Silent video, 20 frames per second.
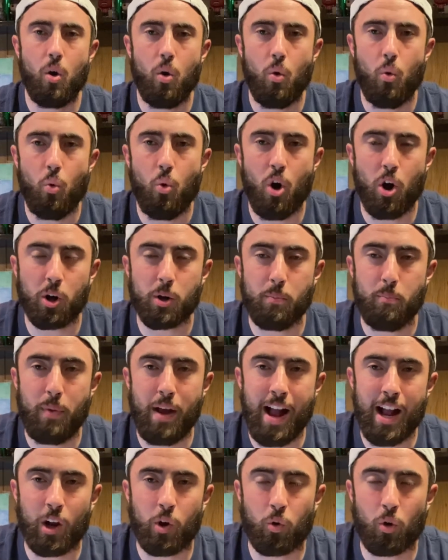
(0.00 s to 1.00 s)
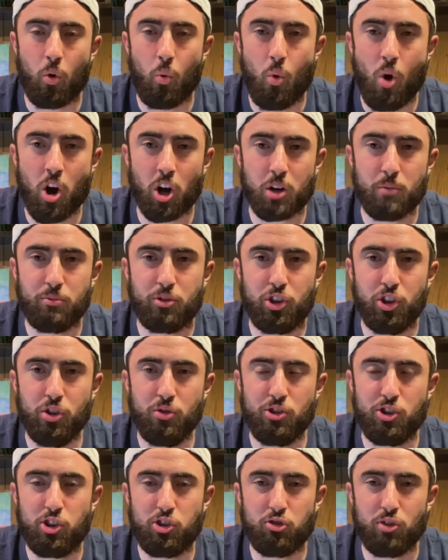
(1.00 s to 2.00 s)
Welcome back or welcome
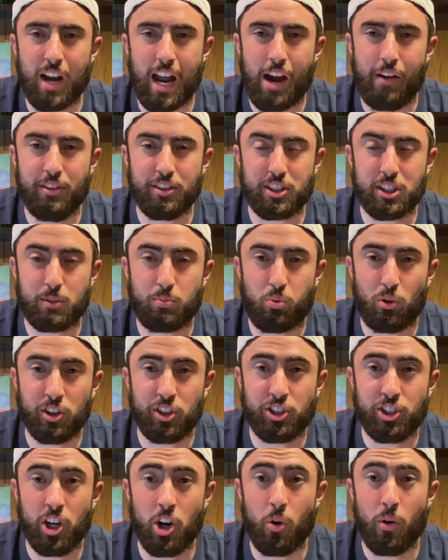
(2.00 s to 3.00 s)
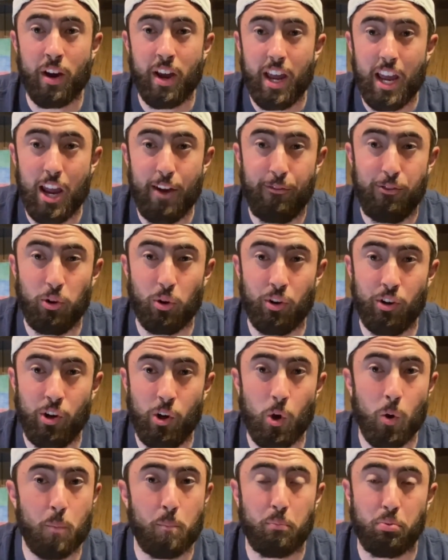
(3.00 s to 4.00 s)
to Travis the Sports Show. If you are
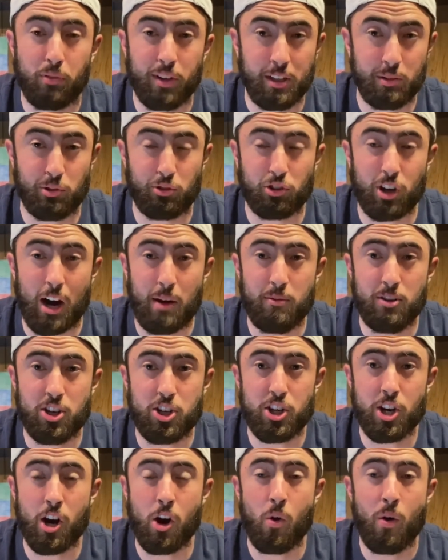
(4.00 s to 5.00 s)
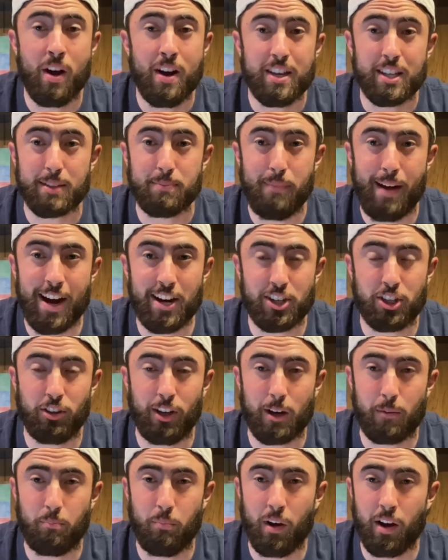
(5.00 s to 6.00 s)
new, please subscribe to the show, smash the
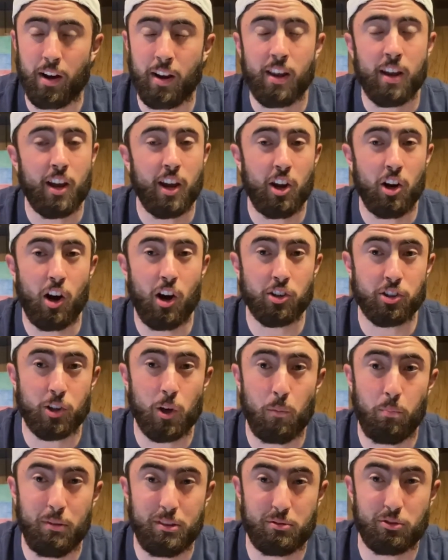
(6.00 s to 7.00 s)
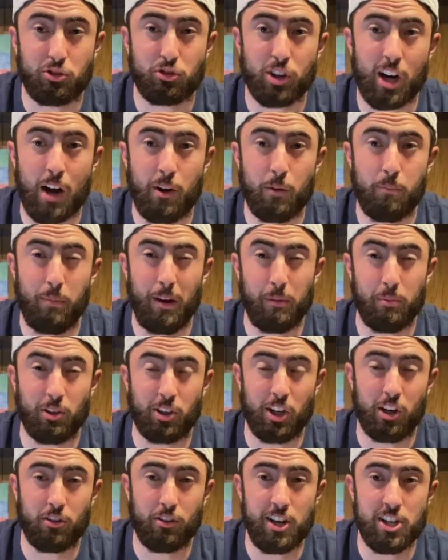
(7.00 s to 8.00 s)
like button, and also please subscribe to Baseball
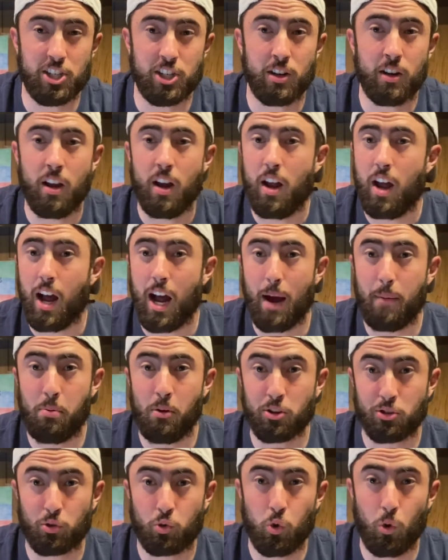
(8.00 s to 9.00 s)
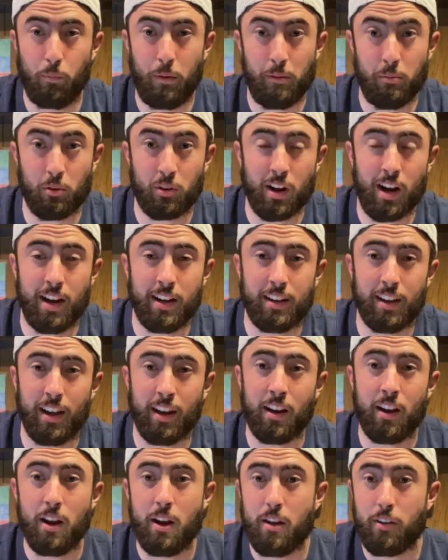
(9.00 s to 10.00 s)
Generation. Uh, post some cool baseball
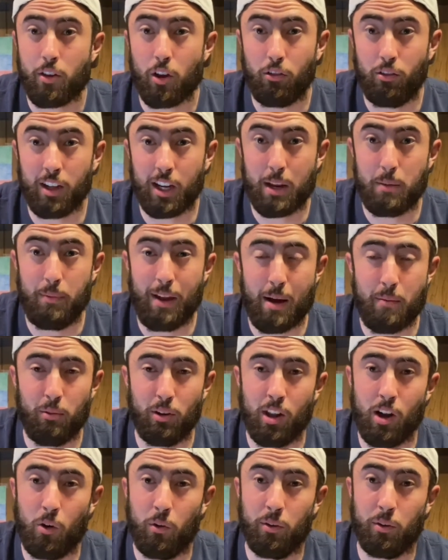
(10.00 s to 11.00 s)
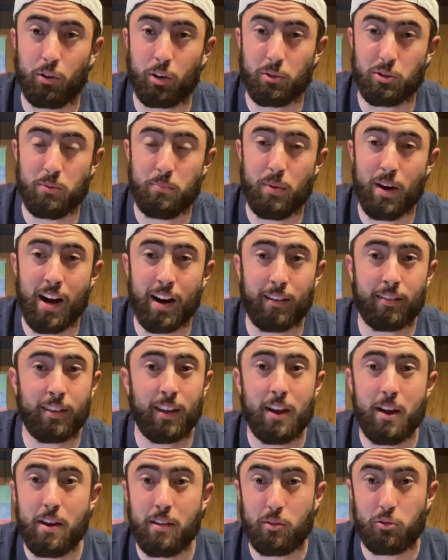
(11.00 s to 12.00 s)
content, so I'll link him down below in the description box.
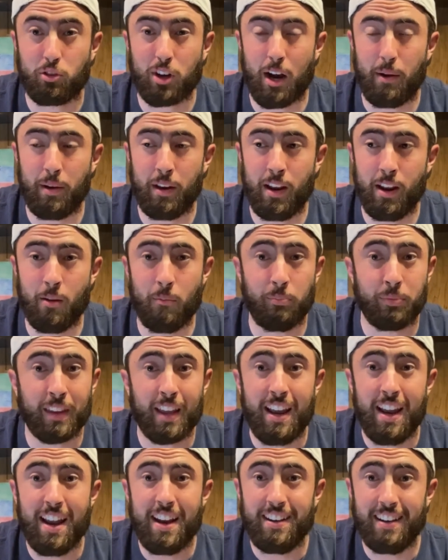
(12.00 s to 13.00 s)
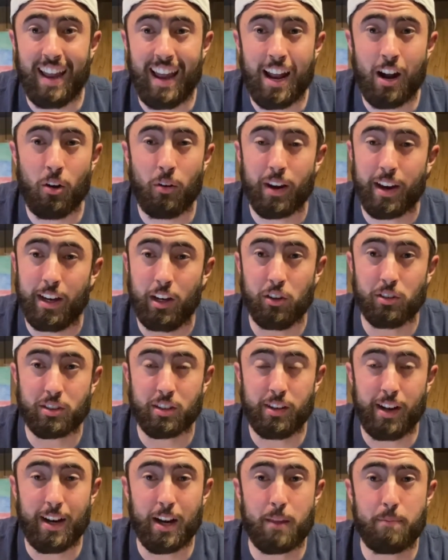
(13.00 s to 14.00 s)
Subscribe to him. Now, here's
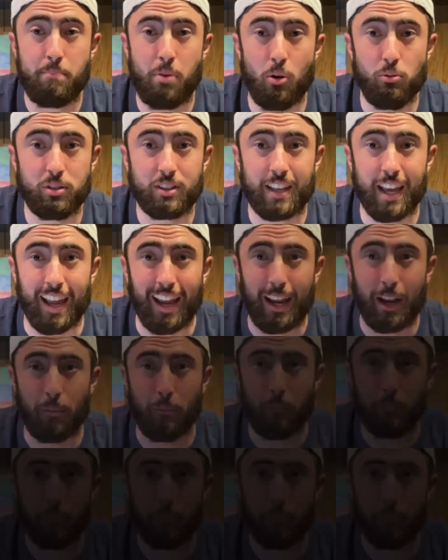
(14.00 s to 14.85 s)
tonight's post game.